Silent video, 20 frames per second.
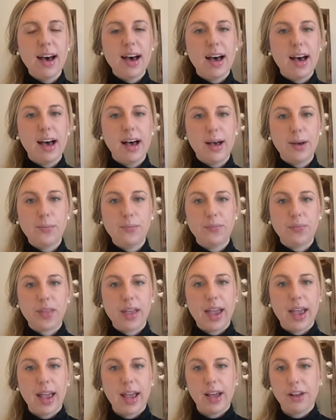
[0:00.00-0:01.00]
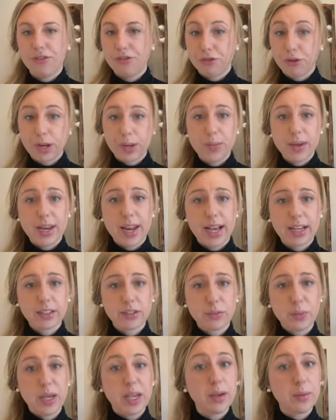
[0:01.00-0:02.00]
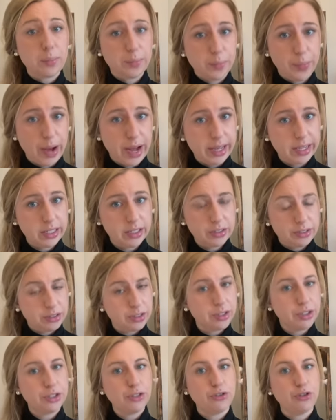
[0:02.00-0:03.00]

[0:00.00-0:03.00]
And join me next week, buyers,